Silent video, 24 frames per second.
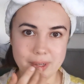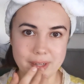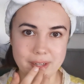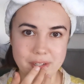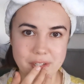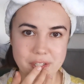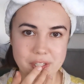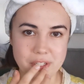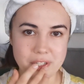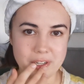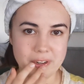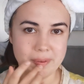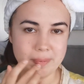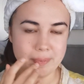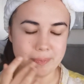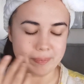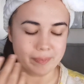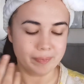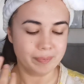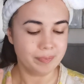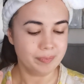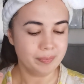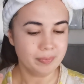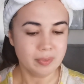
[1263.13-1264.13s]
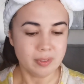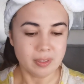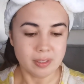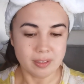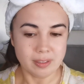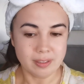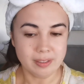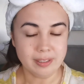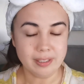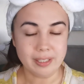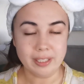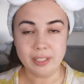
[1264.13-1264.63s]
which,
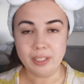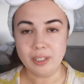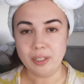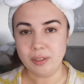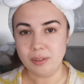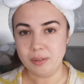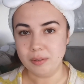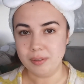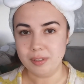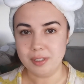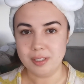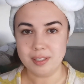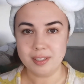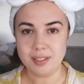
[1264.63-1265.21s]
you know,